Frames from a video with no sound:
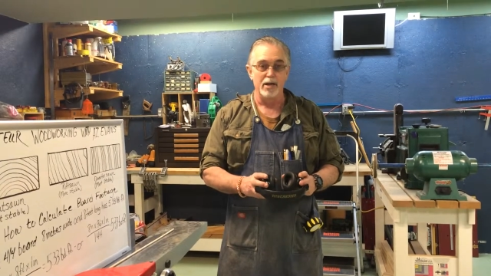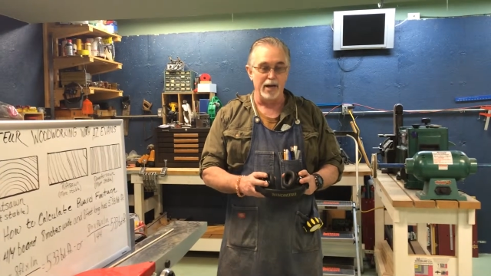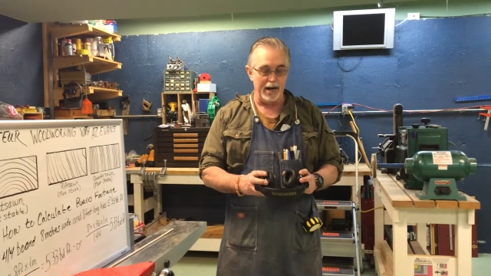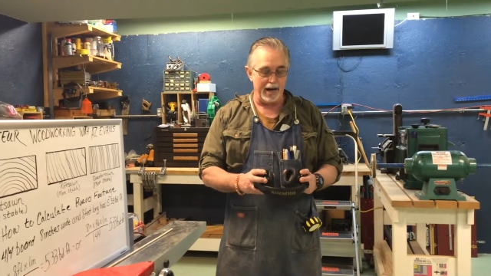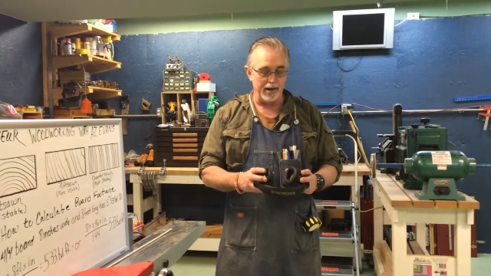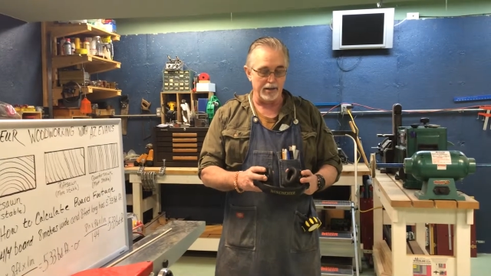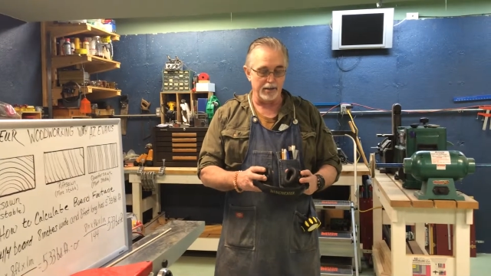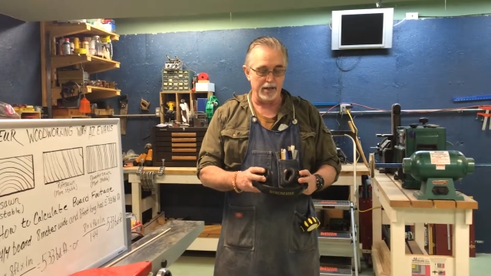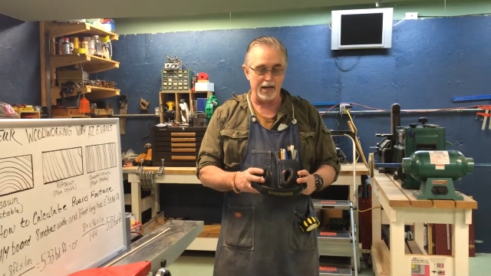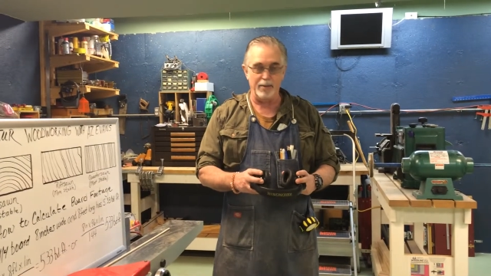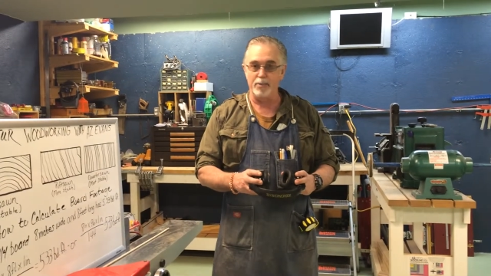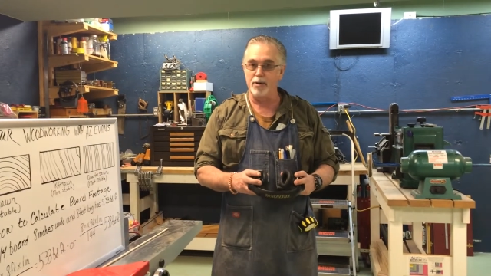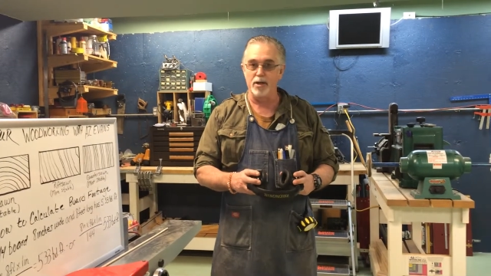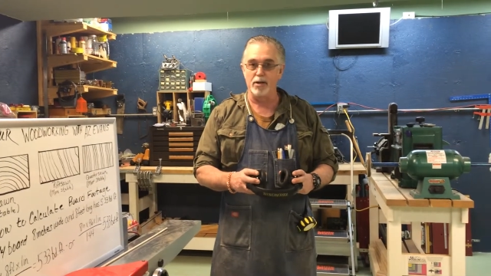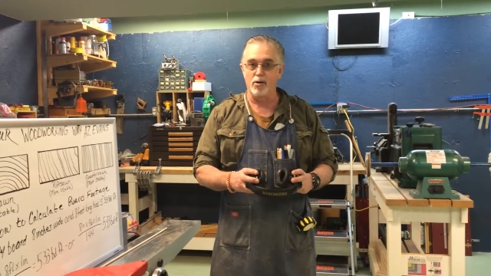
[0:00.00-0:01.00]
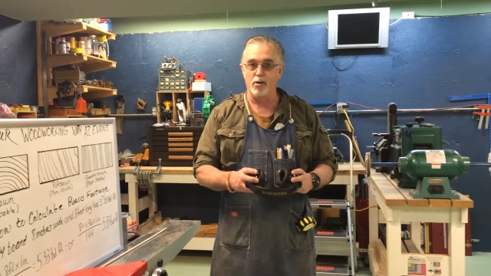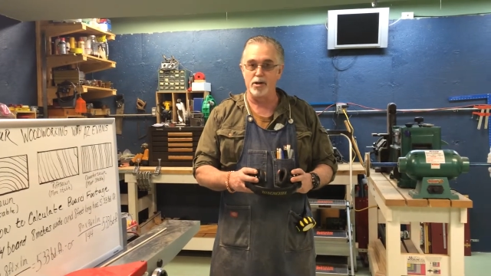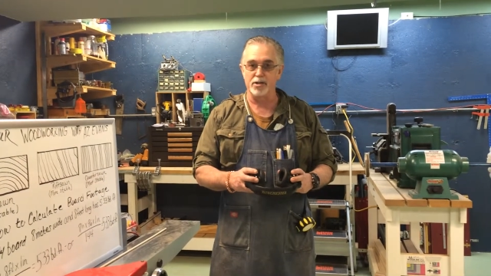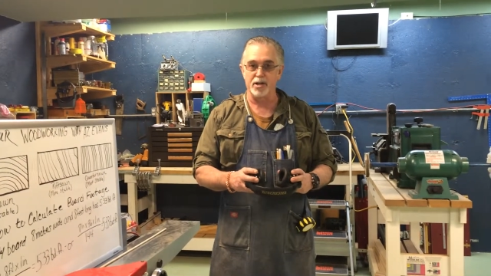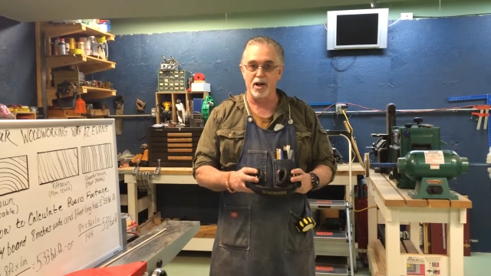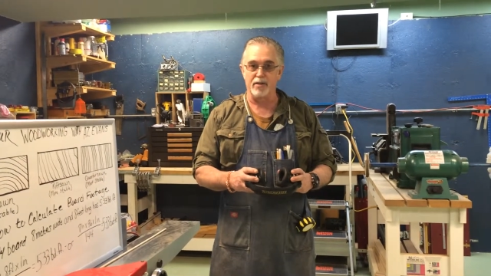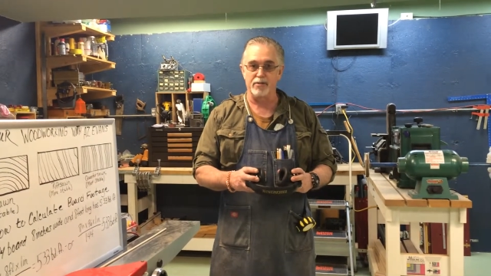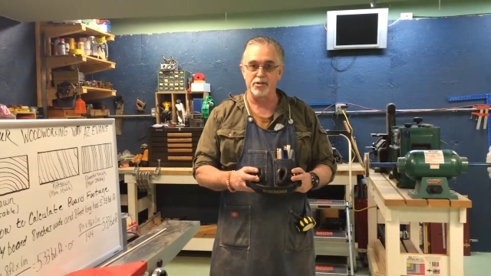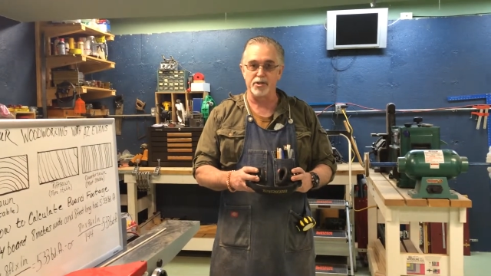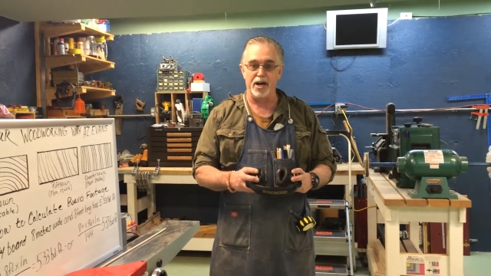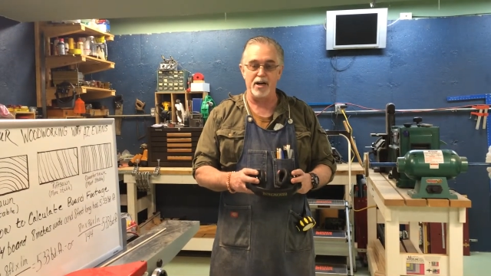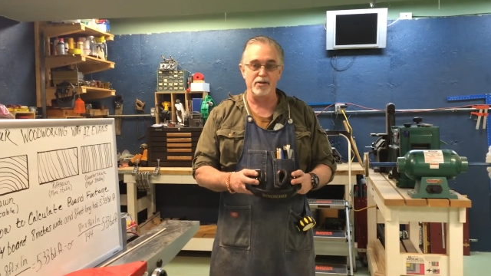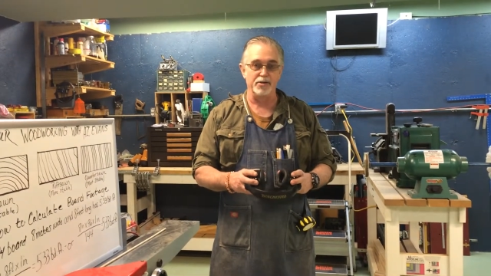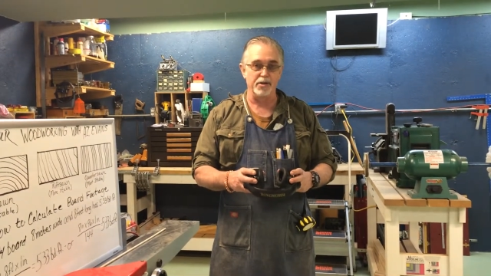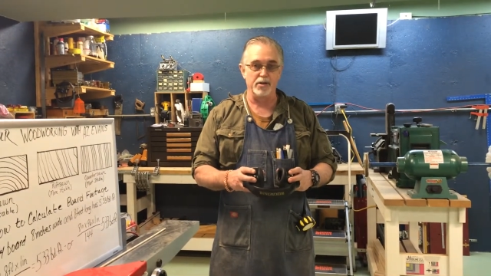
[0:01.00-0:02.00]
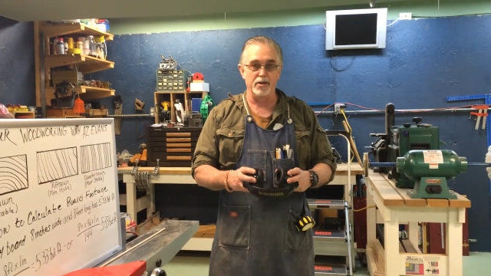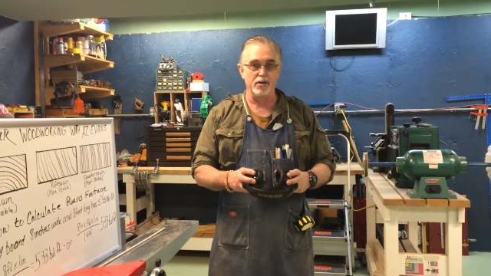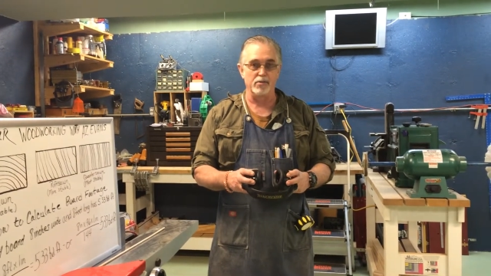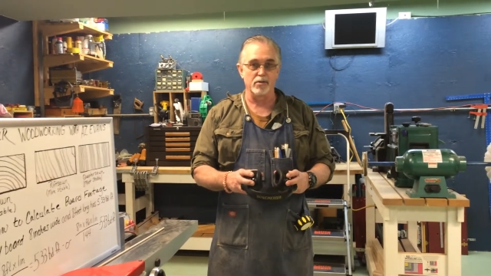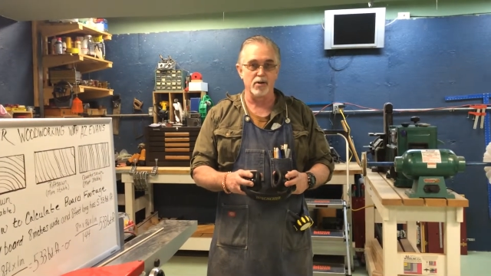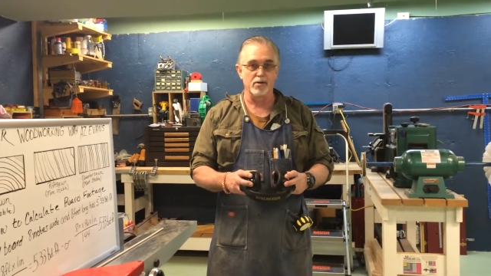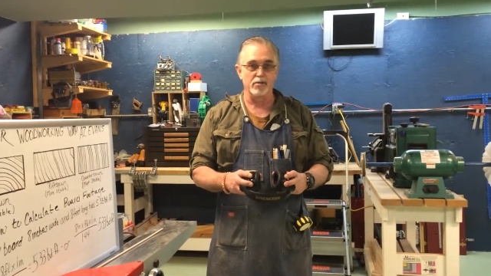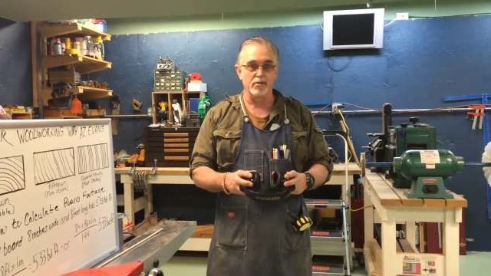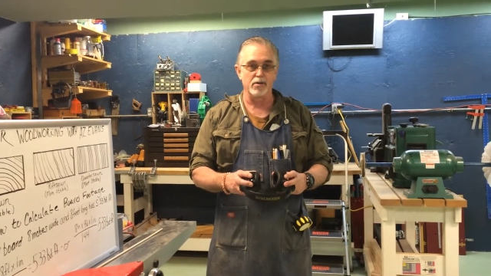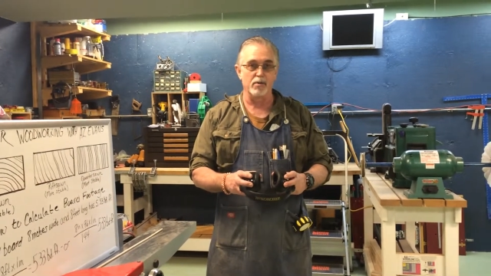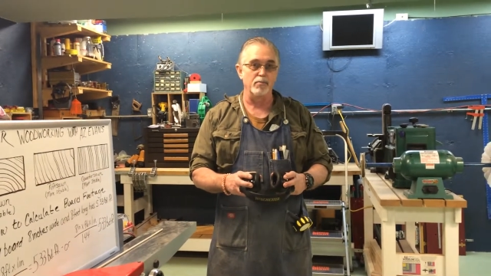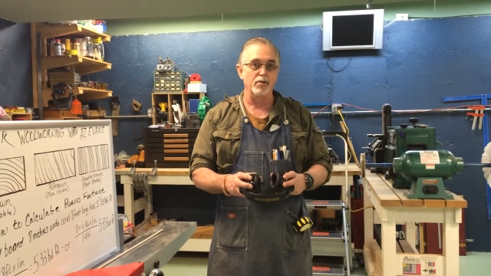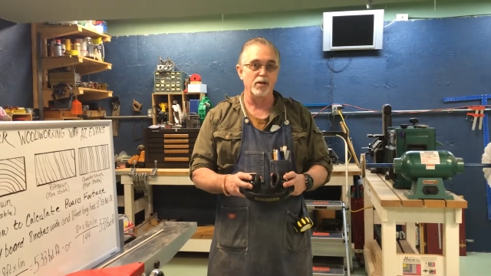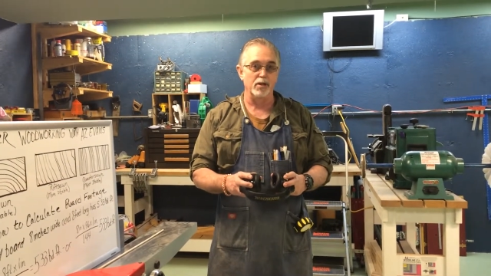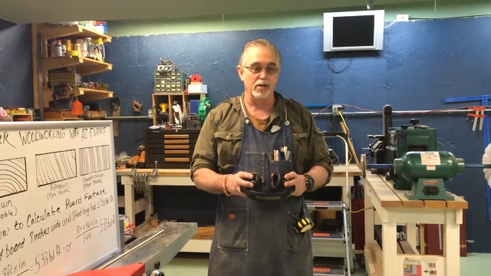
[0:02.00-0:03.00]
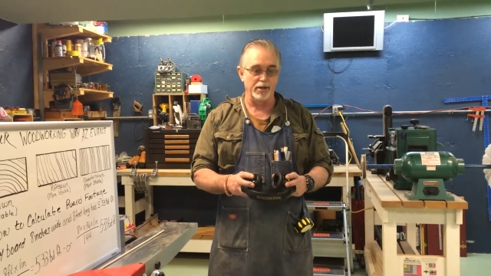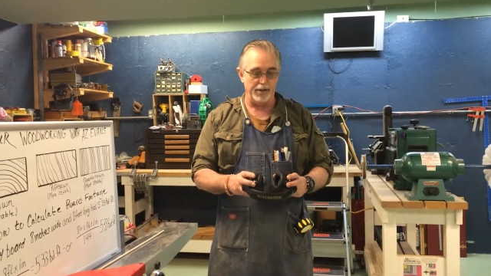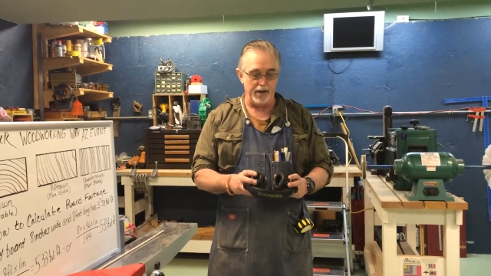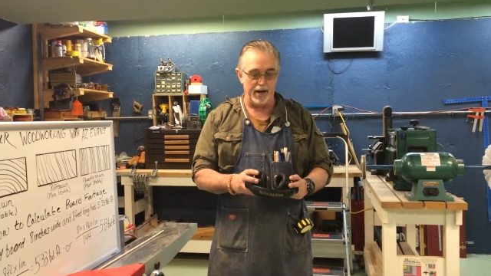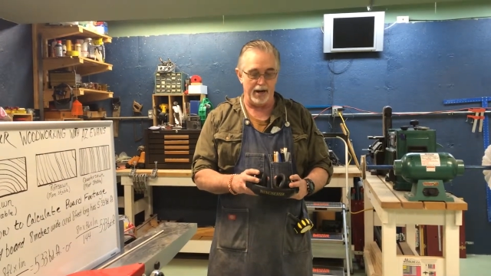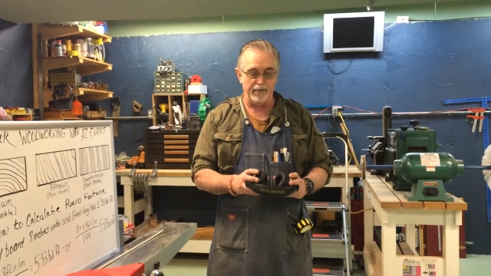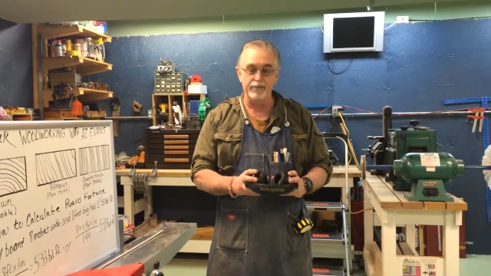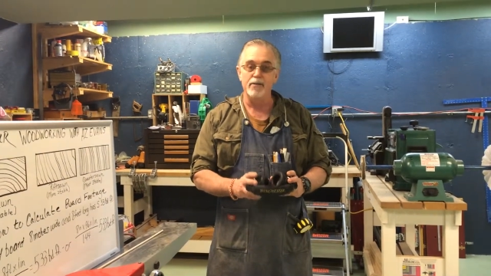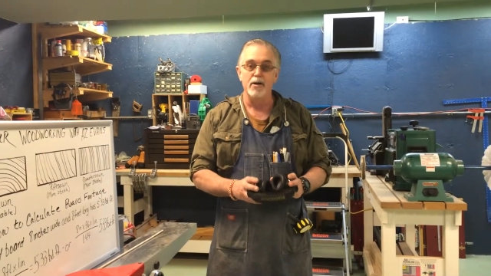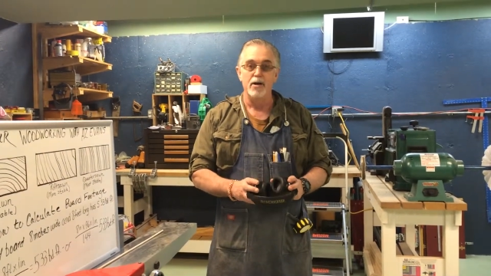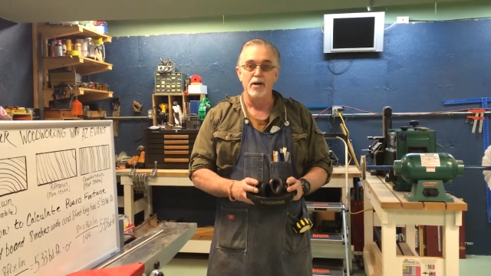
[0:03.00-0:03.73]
and keeping the noise levels down so you don't go completely deaf.